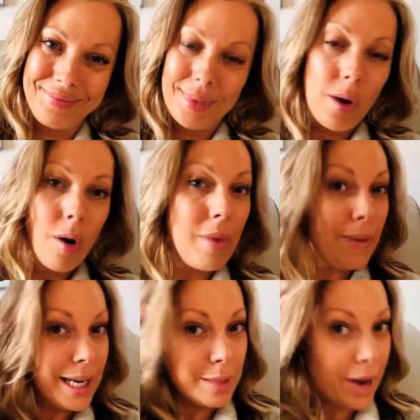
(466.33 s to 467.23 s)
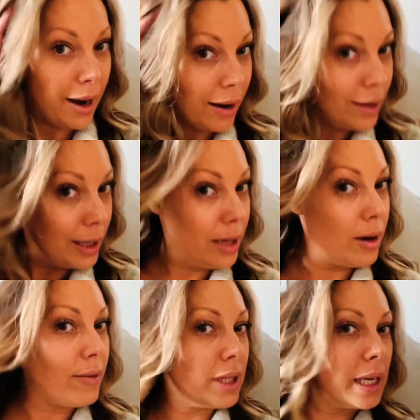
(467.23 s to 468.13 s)
Or maybe it is my hair. You don't
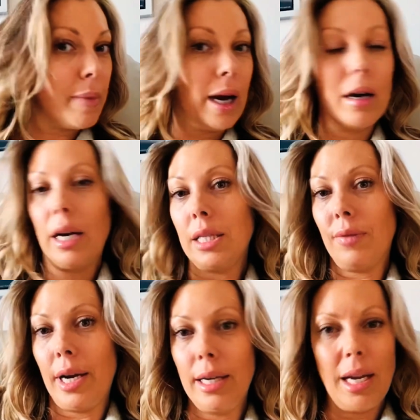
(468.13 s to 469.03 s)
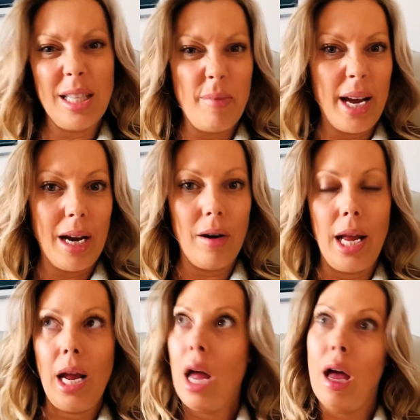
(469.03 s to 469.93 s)
have to like my hair. It's fine. It's a bad hair
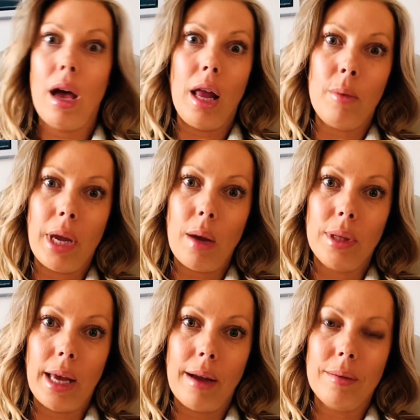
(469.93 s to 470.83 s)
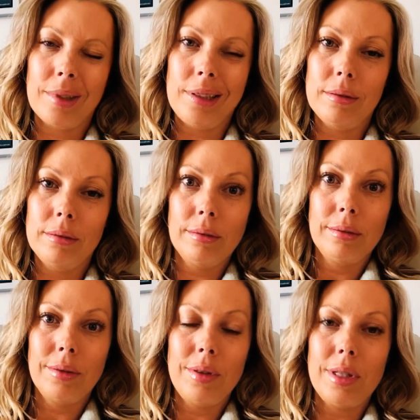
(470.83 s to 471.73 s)
day, and I'm okay with that.
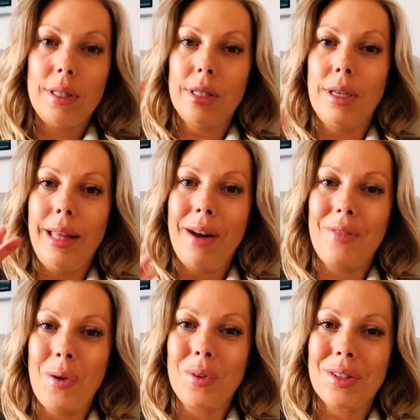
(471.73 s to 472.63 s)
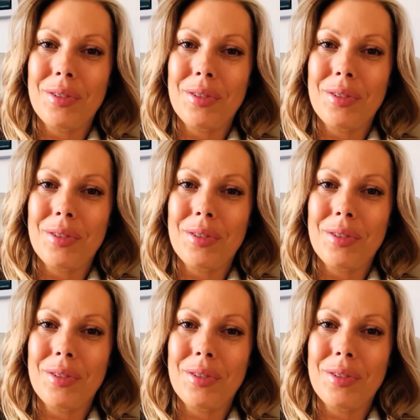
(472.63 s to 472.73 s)
See you later, folks.